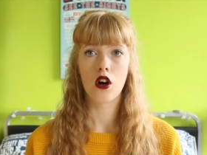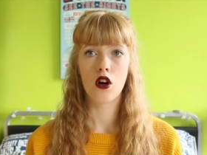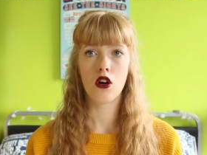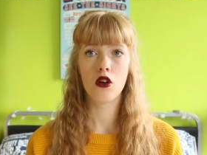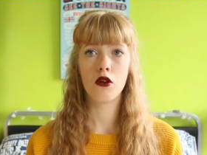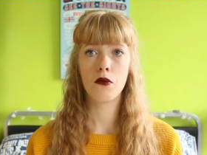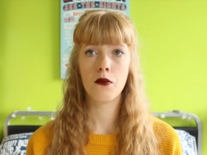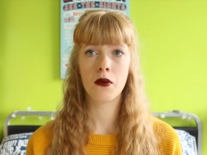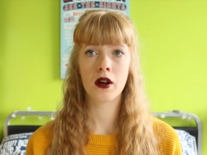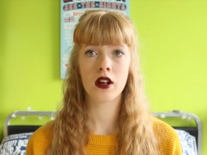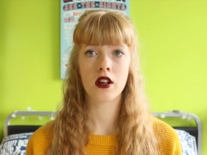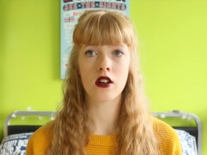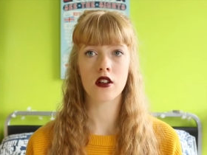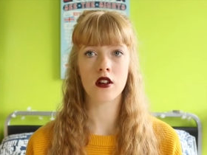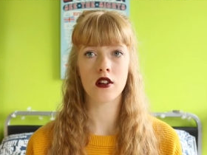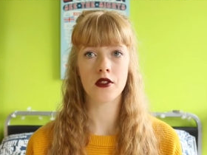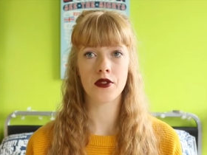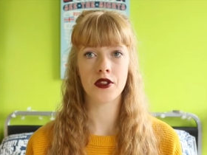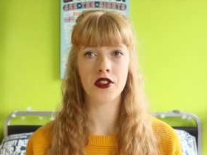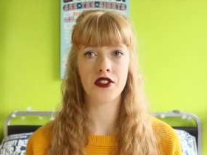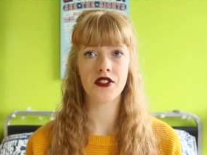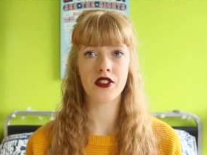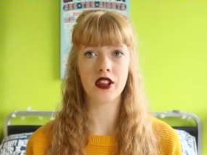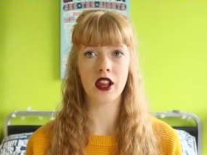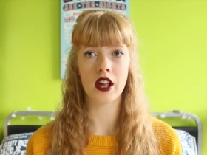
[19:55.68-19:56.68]
Oh my
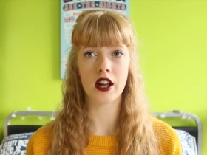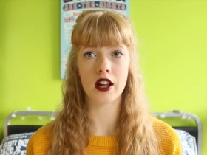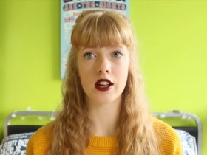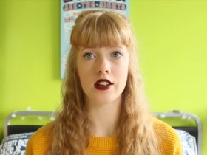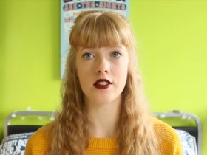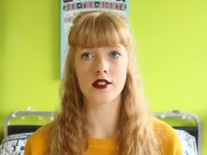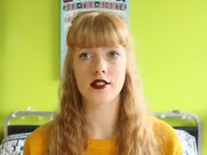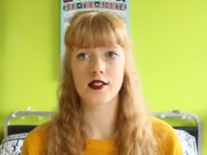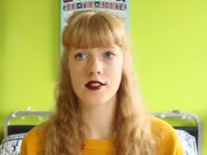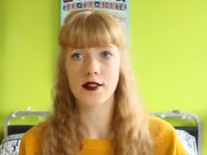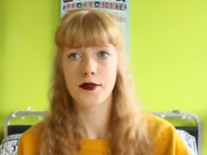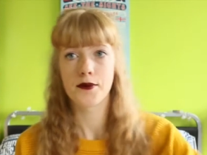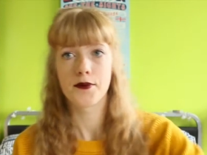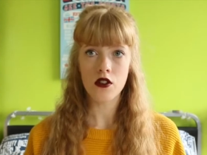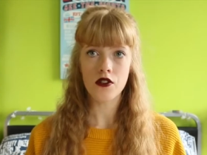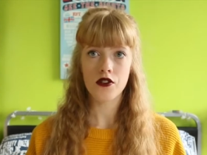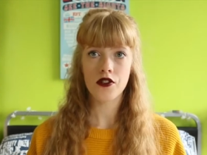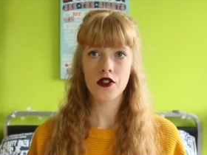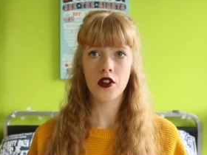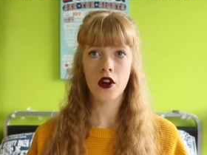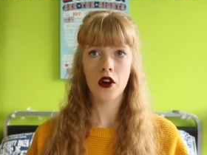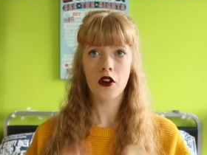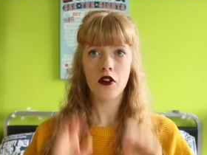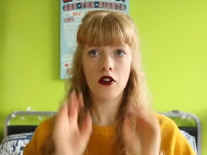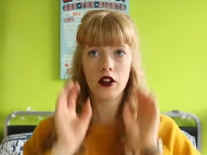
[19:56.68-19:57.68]
god, this light.
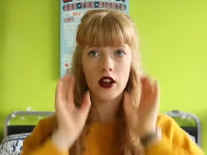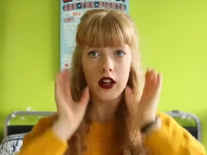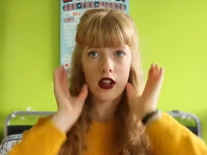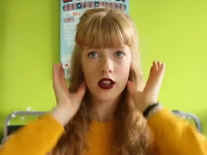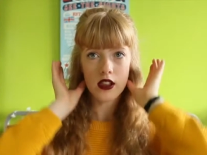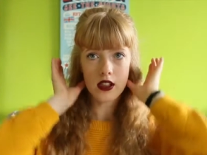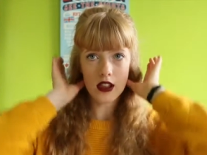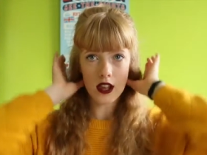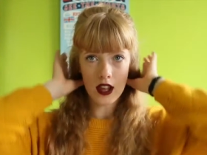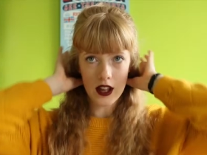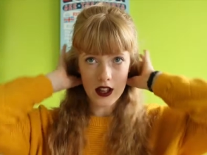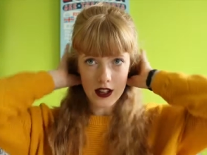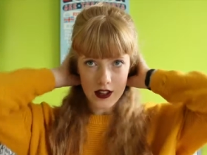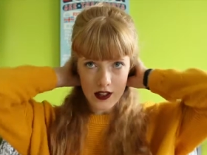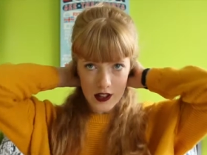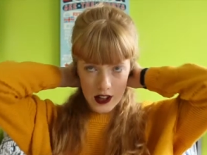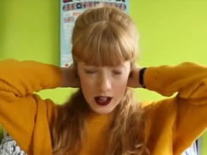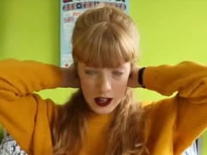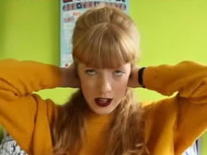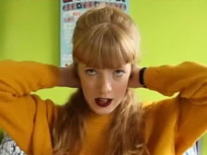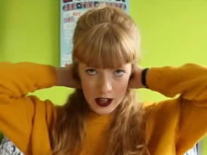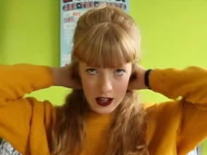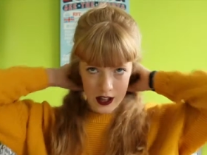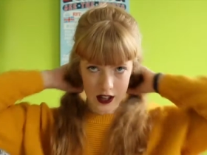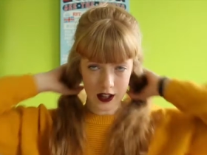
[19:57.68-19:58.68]
Sorry,
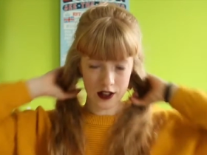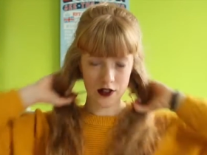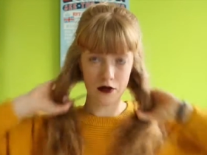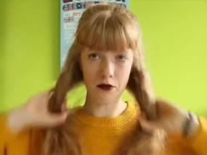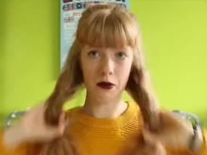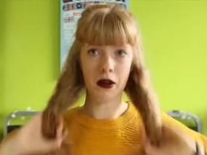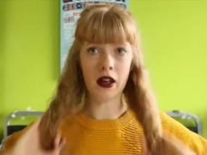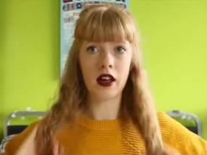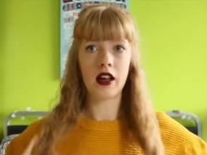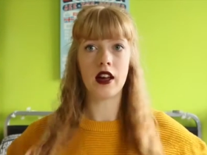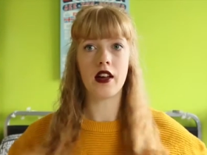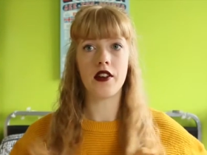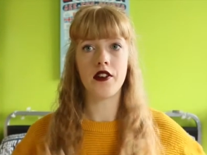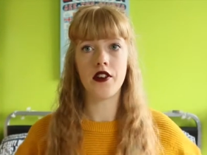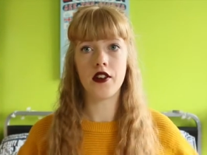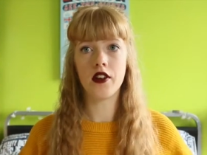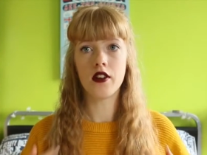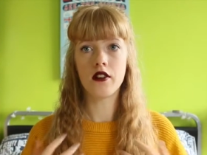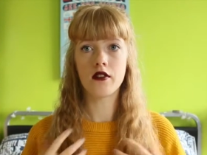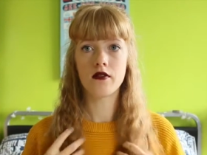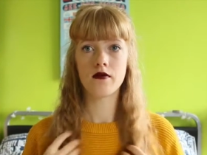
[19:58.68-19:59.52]
lighting is bad.